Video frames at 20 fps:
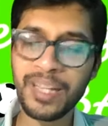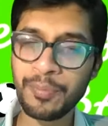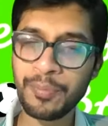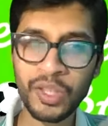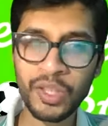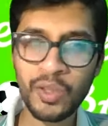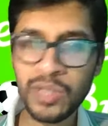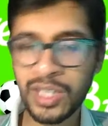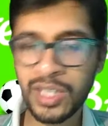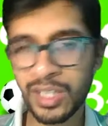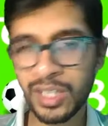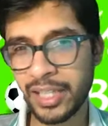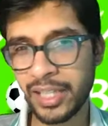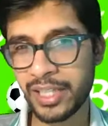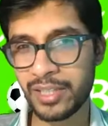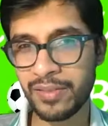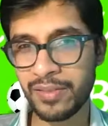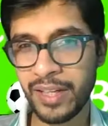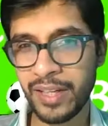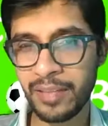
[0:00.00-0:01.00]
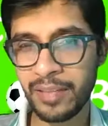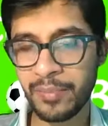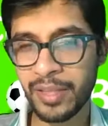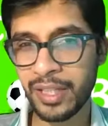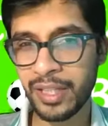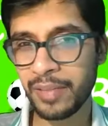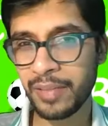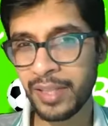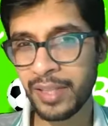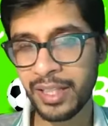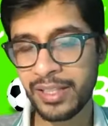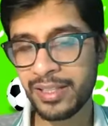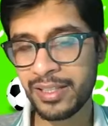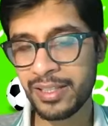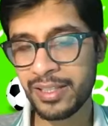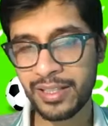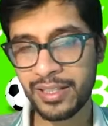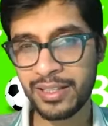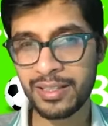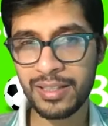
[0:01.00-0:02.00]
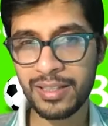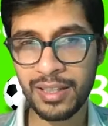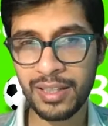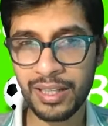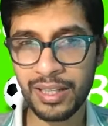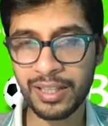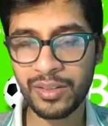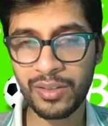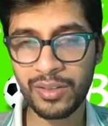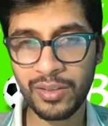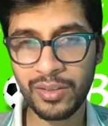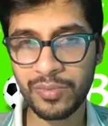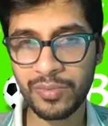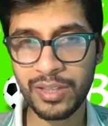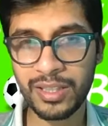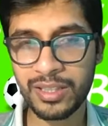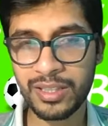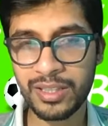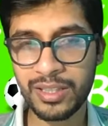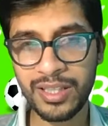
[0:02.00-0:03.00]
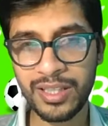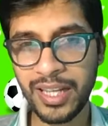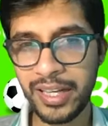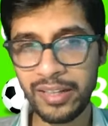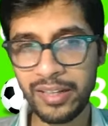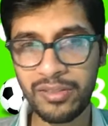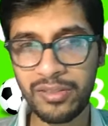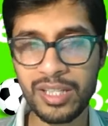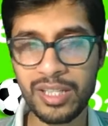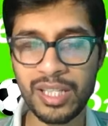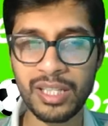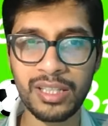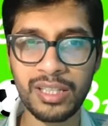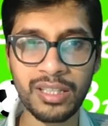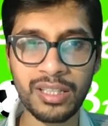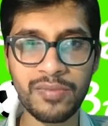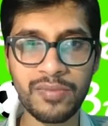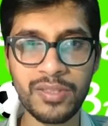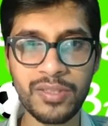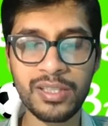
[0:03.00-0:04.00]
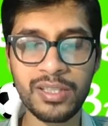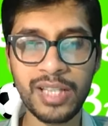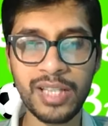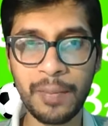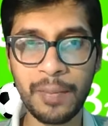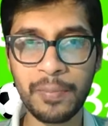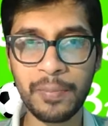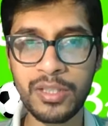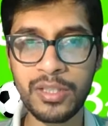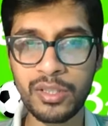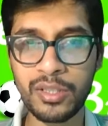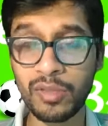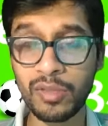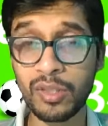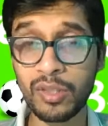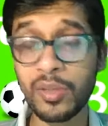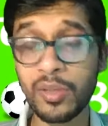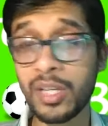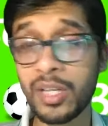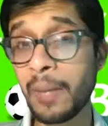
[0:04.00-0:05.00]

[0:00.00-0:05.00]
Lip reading: those are things, right? I mean that's just it's just sad to see that it still happens in 2020,